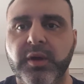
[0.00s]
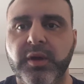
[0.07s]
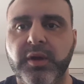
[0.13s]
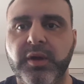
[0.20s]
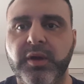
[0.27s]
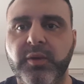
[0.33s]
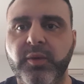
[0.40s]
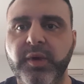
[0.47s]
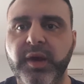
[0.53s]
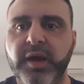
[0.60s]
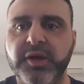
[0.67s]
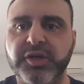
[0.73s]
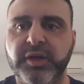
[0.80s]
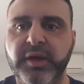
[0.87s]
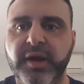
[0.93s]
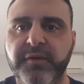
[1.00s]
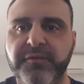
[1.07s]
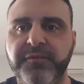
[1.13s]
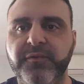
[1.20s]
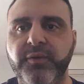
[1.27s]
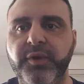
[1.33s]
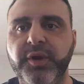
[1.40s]
We actually
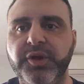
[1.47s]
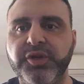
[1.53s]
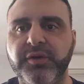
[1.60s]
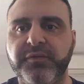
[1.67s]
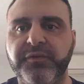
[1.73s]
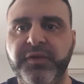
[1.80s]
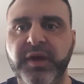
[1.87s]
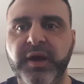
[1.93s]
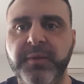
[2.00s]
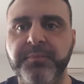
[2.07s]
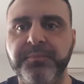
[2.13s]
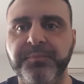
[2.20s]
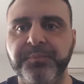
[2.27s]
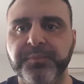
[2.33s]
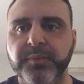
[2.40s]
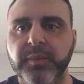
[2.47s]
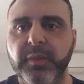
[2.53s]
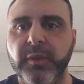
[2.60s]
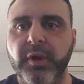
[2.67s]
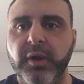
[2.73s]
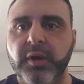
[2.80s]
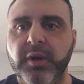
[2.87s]
have footage of them
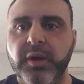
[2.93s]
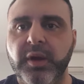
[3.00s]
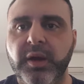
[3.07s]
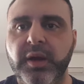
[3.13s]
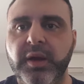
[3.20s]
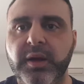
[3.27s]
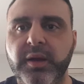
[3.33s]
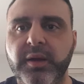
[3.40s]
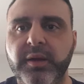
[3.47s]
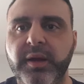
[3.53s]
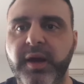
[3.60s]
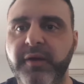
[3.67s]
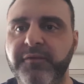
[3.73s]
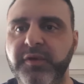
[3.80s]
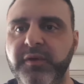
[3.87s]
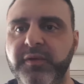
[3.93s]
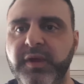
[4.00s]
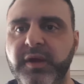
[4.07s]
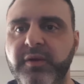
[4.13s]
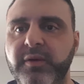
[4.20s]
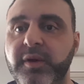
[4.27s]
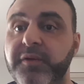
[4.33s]
having
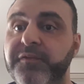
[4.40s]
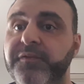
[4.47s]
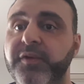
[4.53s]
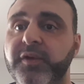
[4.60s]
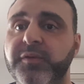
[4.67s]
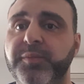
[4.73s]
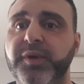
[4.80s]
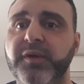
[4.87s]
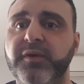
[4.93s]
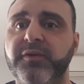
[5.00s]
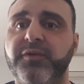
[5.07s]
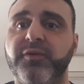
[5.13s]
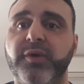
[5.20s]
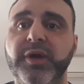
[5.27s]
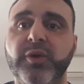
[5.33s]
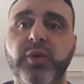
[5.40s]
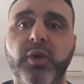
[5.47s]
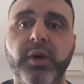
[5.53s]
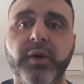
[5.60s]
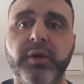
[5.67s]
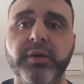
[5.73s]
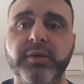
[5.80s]
their first piece of
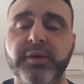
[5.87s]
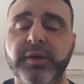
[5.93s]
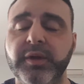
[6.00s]
three-quarter